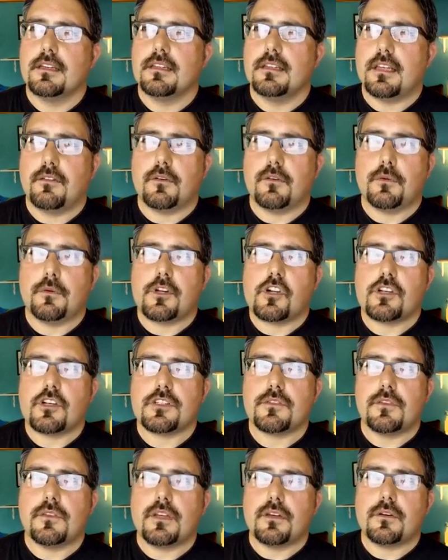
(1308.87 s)
David reached
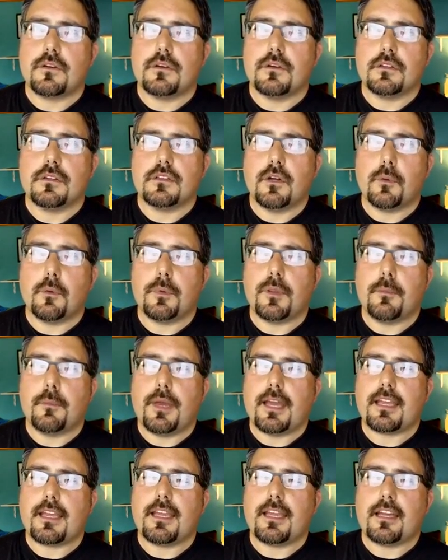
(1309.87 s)
his vehicle, opened the
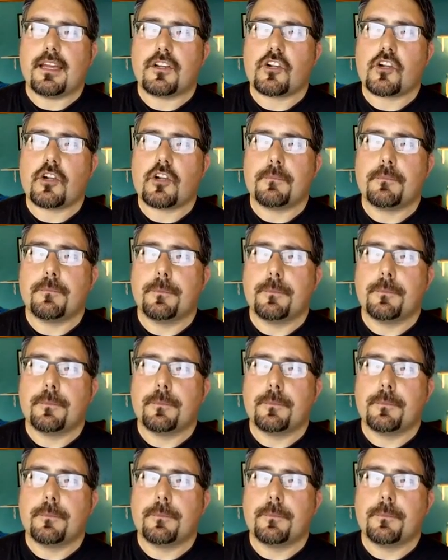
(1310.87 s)
back hatch.